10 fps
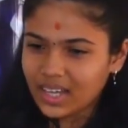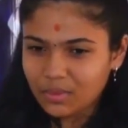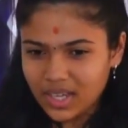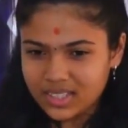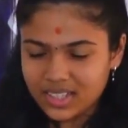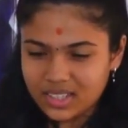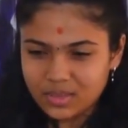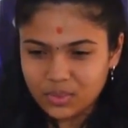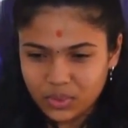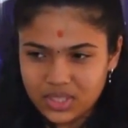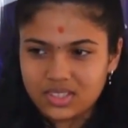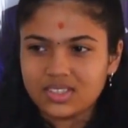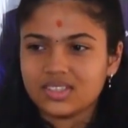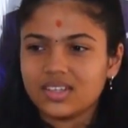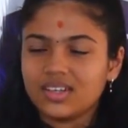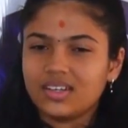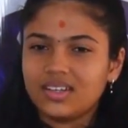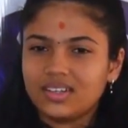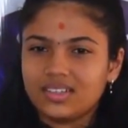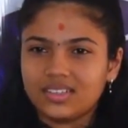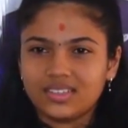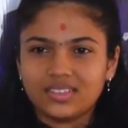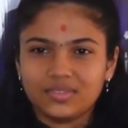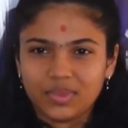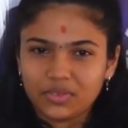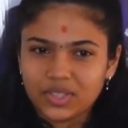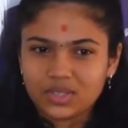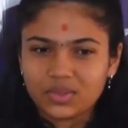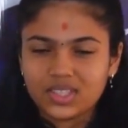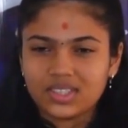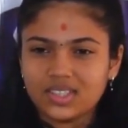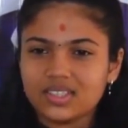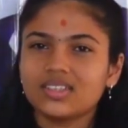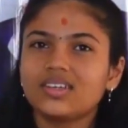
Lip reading: be asking some questions. My first question is,